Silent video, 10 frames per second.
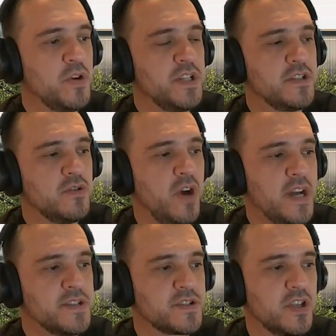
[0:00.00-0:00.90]
wanted to
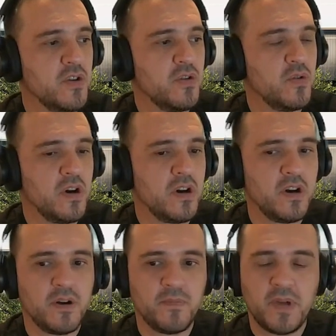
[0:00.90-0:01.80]
ask you
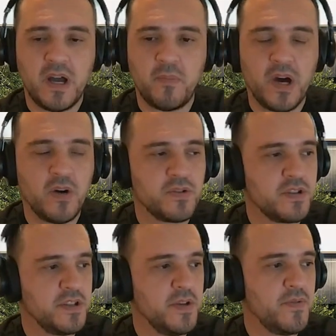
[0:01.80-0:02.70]
uh, about
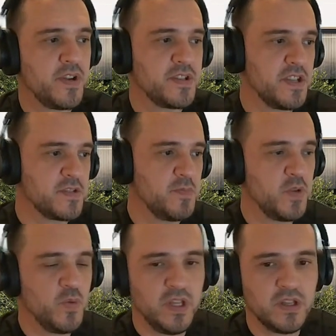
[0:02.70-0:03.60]
the differences
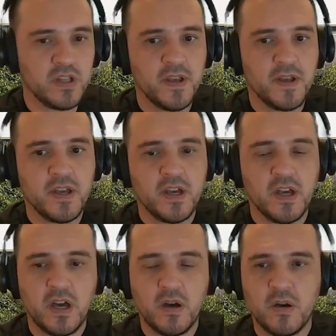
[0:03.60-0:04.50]
between
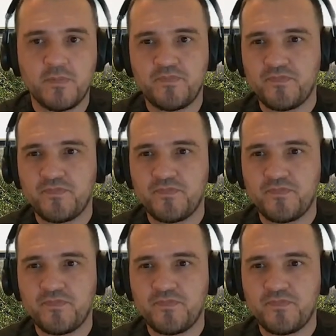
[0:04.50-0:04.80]
uh,